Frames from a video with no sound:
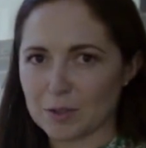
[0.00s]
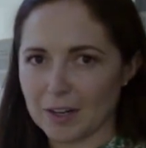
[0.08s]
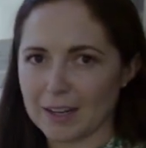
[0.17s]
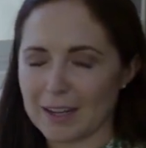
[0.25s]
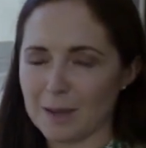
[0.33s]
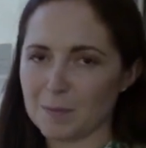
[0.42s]

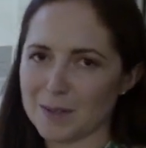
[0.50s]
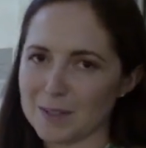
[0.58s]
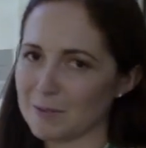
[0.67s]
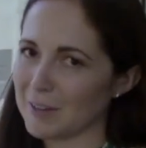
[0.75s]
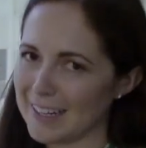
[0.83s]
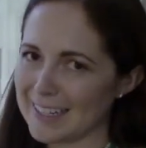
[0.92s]
try and keep it
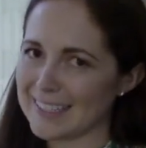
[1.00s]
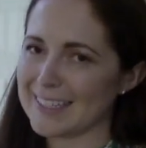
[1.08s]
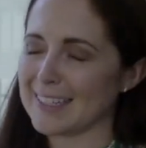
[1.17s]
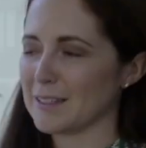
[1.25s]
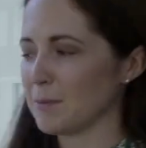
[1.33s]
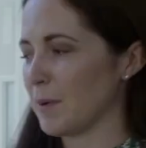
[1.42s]
as
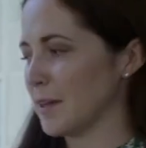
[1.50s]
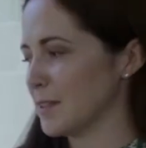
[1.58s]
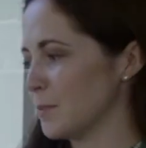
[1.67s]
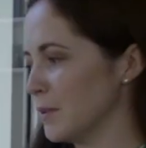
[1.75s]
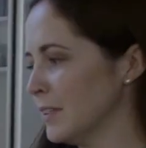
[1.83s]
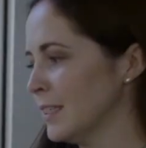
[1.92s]
realistic as
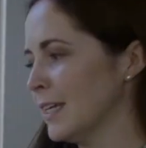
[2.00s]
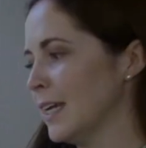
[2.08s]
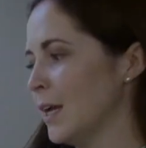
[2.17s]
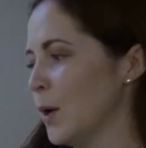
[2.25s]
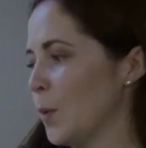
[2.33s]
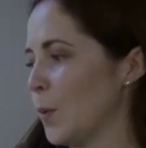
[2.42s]
possible.
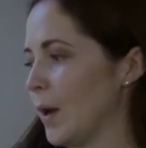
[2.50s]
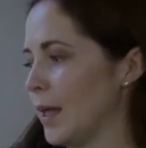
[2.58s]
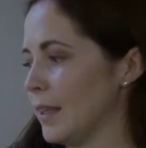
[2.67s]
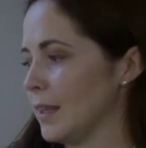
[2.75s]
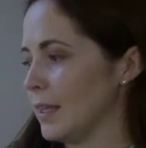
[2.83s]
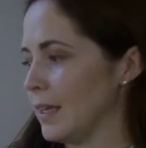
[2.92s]

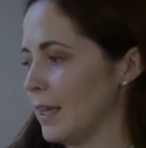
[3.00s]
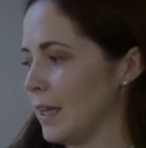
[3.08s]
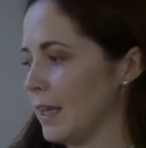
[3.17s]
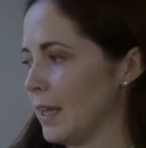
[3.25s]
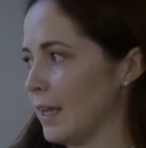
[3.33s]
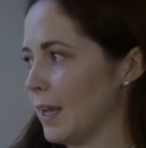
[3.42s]
When
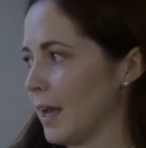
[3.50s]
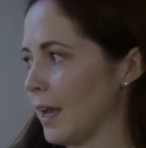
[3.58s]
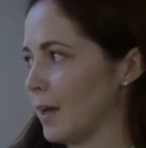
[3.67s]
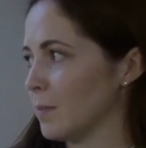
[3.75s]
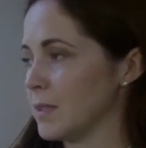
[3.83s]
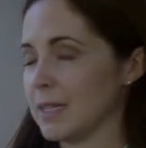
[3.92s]

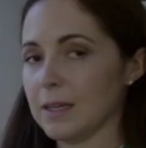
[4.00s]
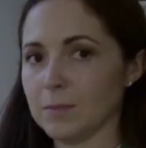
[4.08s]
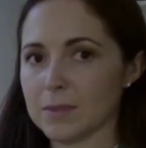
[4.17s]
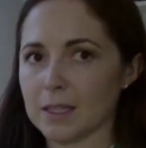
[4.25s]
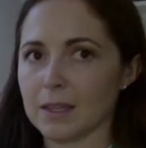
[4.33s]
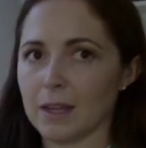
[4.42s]
the
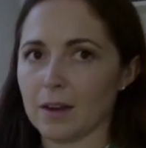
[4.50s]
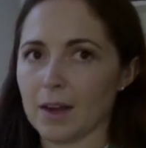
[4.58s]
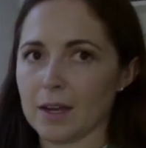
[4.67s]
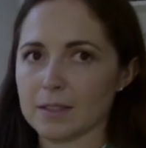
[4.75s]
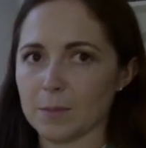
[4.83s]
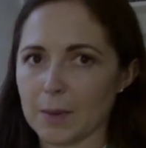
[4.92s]
teams in there
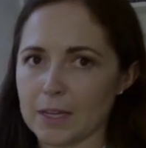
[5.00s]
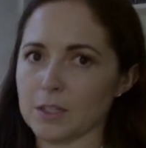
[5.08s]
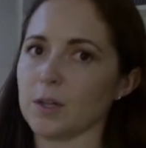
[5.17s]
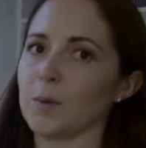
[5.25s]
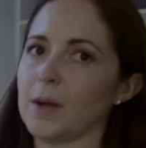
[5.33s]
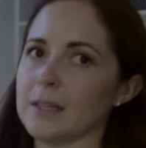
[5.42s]
ask the
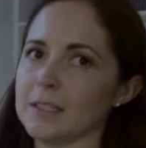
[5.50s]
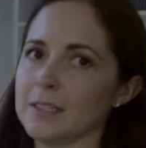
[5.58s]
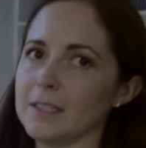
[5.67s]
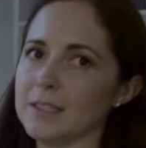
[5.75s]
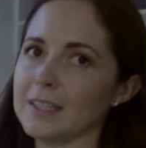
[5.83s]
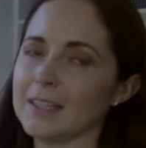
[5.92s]
patient
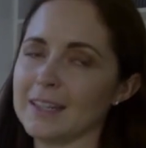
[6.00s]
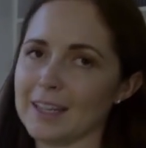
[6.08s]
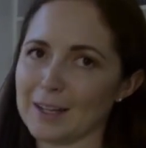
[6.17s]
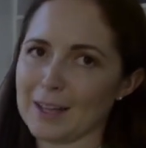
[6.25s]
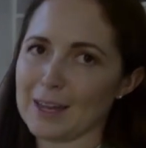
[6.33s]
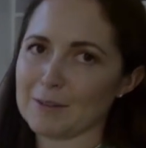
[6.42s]
questions,
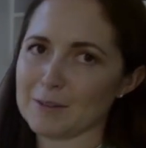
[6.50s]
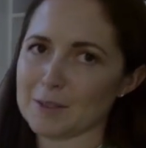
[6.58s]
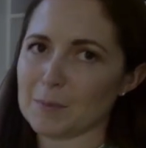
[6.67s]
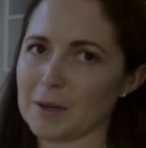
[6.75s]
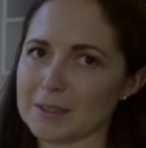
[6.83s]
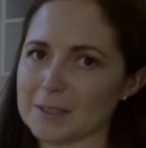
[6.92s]
they'll get a
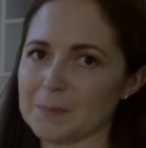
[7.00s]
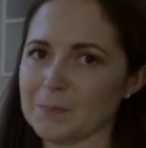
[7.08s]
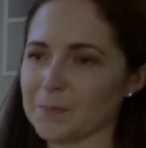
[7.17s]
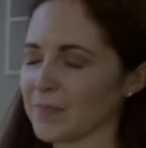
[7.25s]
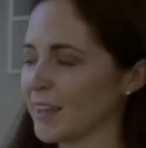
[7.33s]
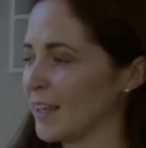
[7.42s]
response.
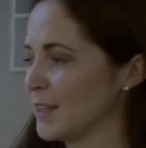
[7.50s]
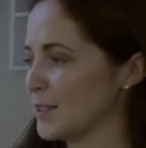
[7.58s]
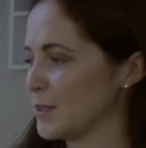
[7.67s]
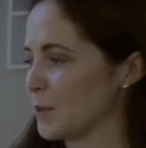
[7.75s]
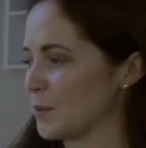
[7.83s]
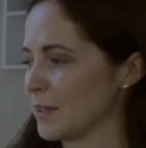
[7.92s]

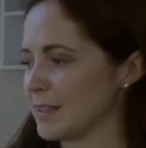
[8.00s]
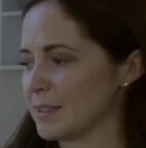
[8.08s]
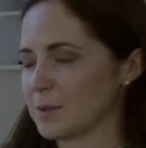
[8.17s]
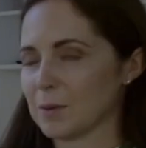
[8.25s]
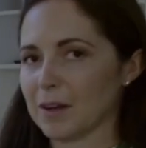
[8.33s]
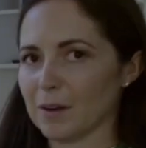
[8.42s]
So
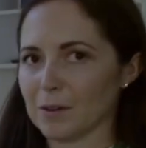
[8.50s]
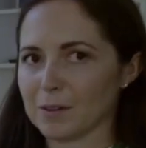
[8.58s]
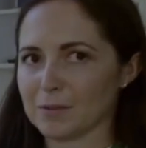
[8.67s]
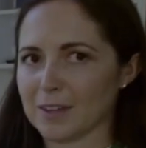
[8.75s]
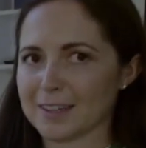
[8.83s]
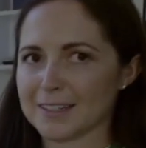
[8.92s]
this is where all
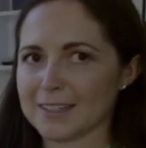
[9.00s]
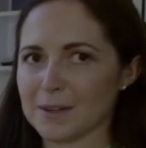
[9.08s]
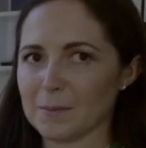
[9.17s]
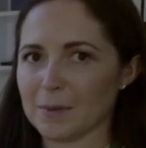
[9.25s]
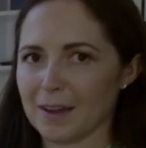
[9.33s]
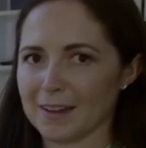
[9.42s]
of that
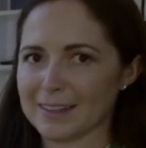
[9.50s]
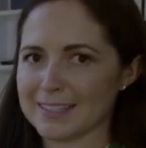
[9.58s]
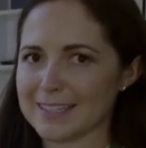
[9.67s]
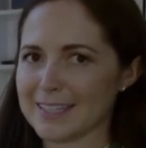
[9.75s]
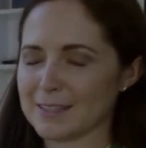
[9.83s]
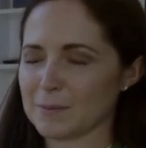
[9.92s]
behind the
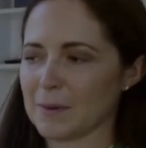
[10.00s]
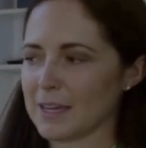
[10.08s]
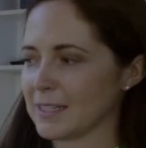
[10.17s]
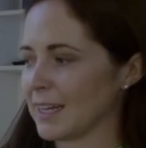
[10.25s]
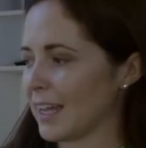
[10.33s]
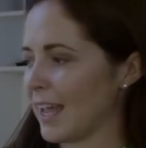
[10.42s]
scenes
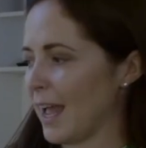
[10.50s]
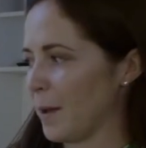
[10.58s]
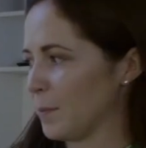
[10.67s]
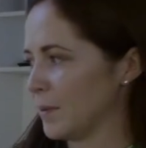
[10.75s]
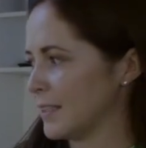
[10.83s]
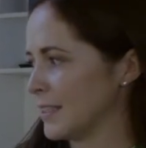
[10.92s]
magic
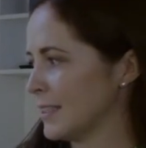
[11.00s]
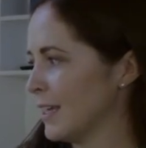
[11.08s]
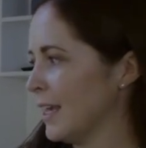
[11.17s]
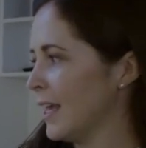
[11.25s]
happens.